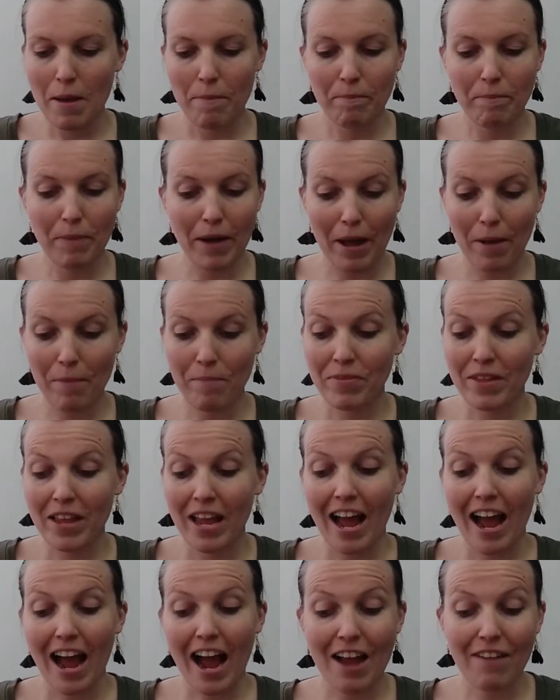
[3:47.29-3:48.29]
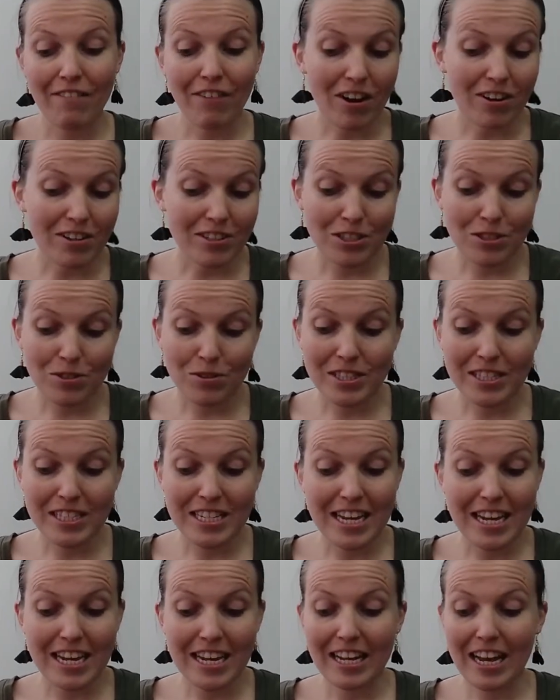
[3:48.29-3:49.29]
But I've also
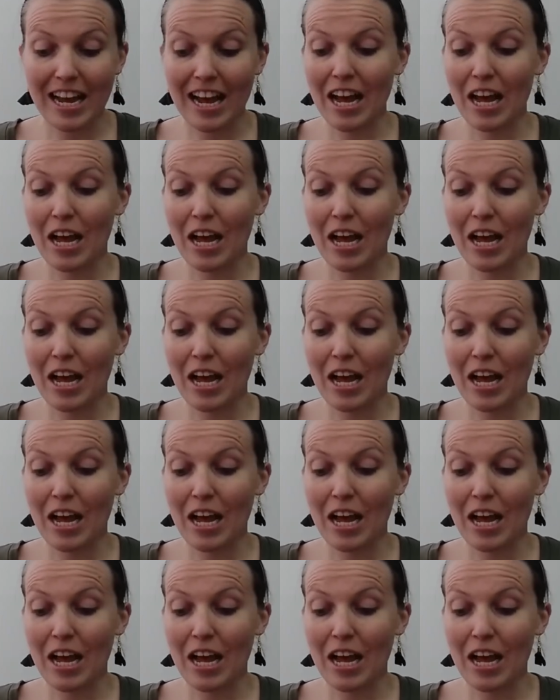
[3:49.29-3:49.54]
seen